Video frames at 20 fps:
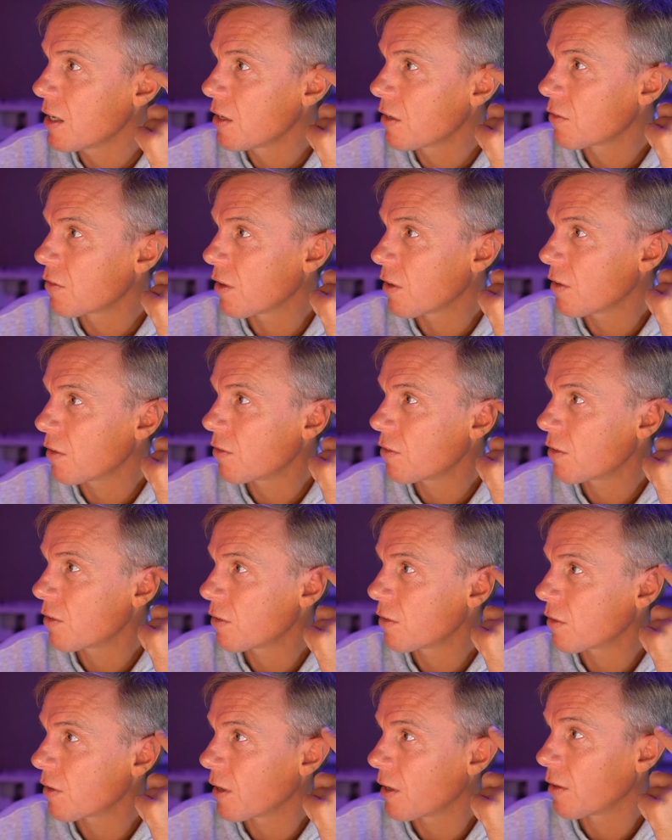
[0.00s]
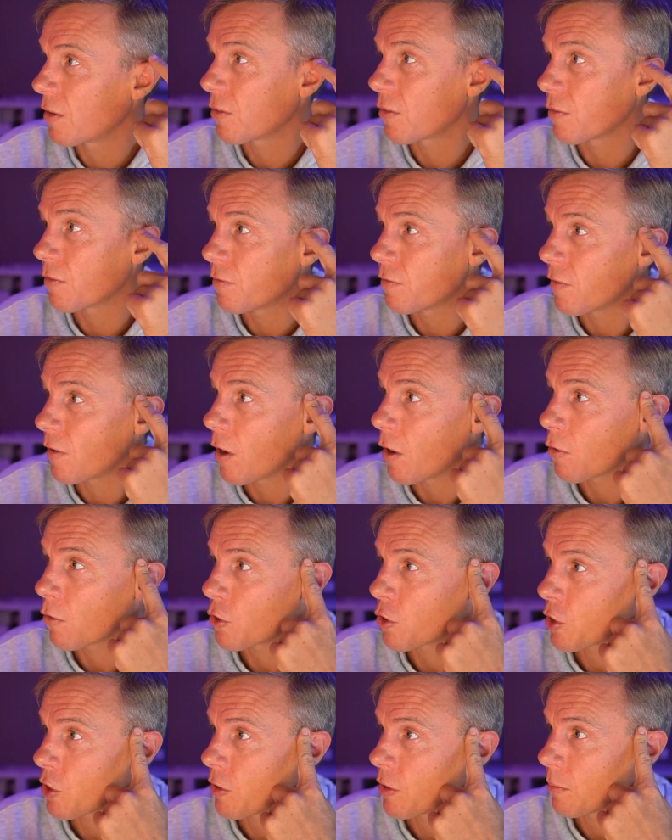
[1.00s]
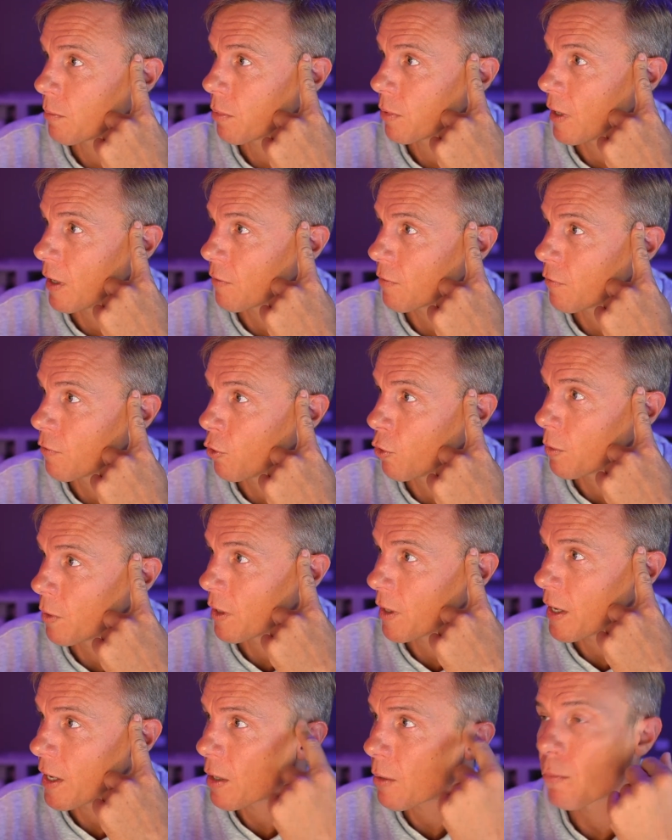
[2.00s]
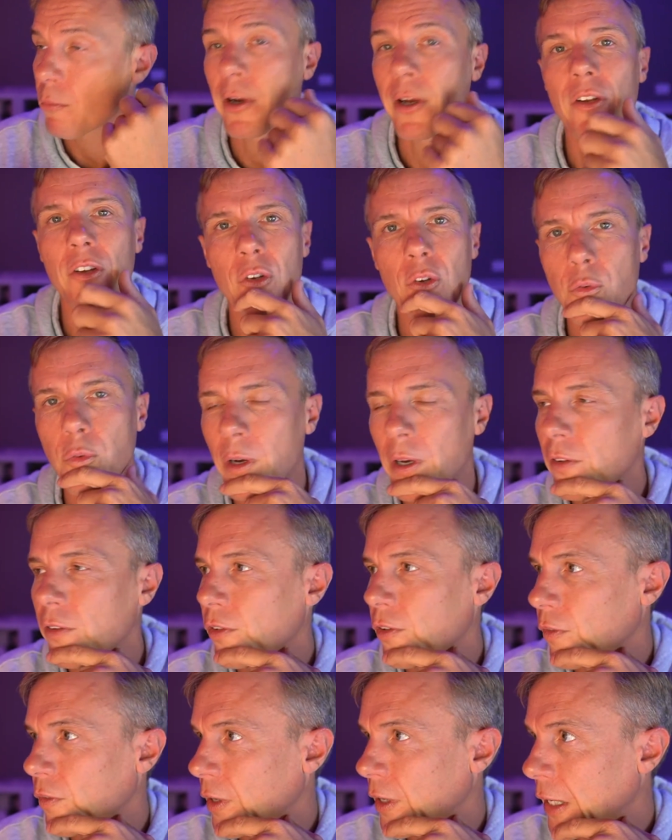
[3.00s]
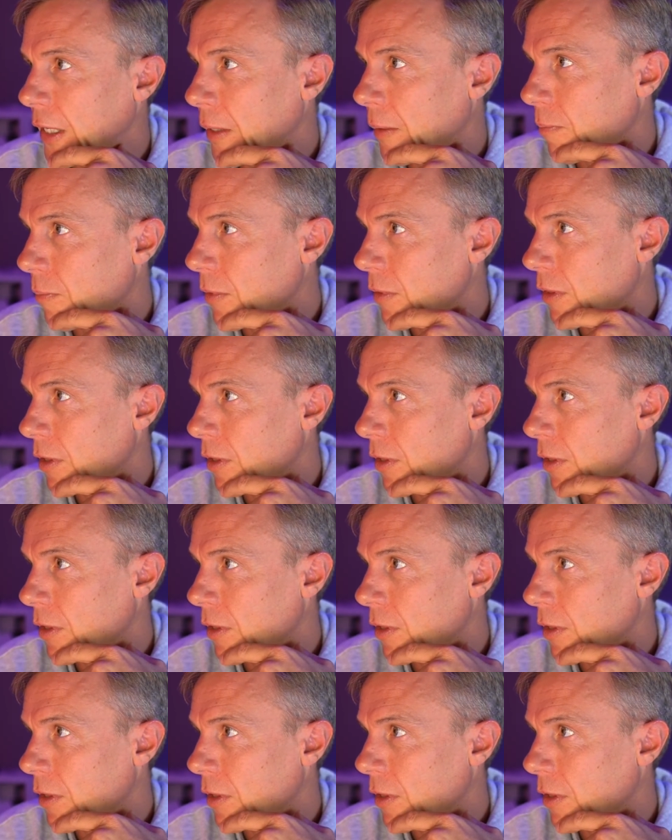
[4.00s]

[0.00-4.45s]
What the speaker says: So this is a file sharing platform. Now, they had a breach in 2017.